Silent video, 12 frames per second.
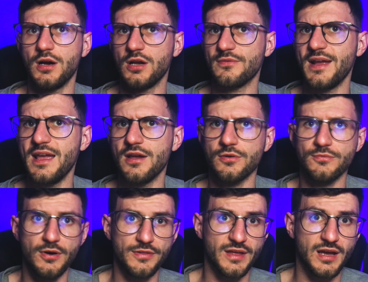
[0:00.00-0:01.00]
IRA or
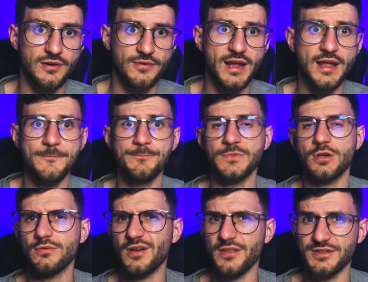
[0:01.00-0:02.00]
Roth IRA,
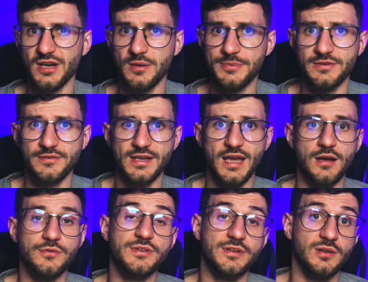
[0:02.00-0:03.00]
or other types of
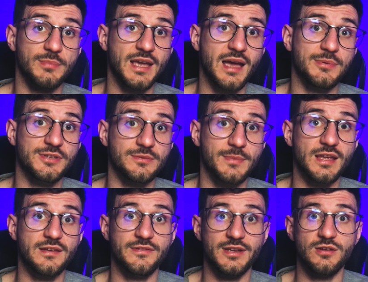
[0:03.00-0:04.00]
accounts, and I'll be happy to
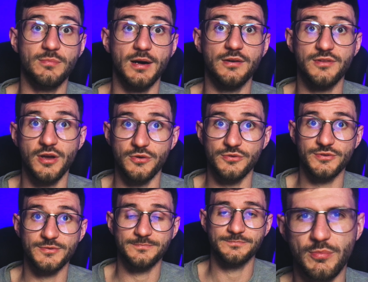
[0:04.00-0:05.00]
make a video about
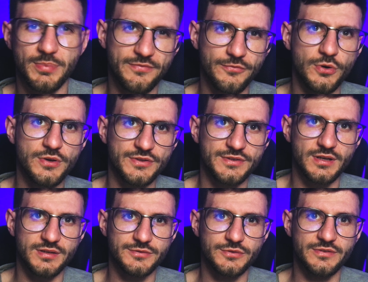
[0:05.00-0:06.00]
those. But before you
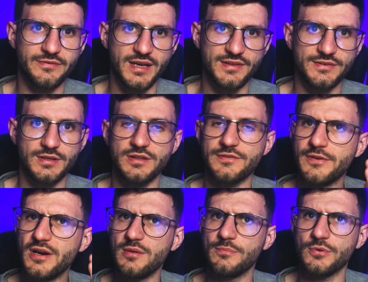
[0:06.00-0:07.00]
start to invest, it's
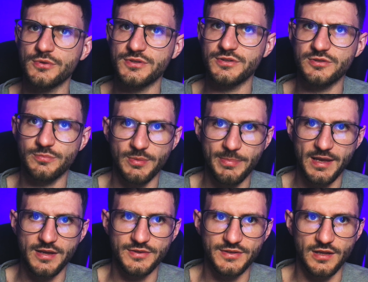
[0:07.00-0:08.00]
very important to
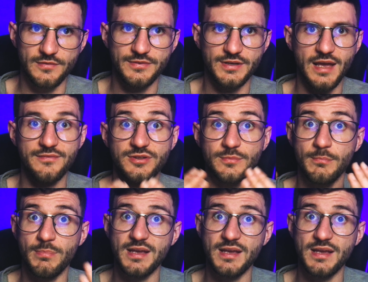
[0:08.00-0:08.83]
prepare yourself and have some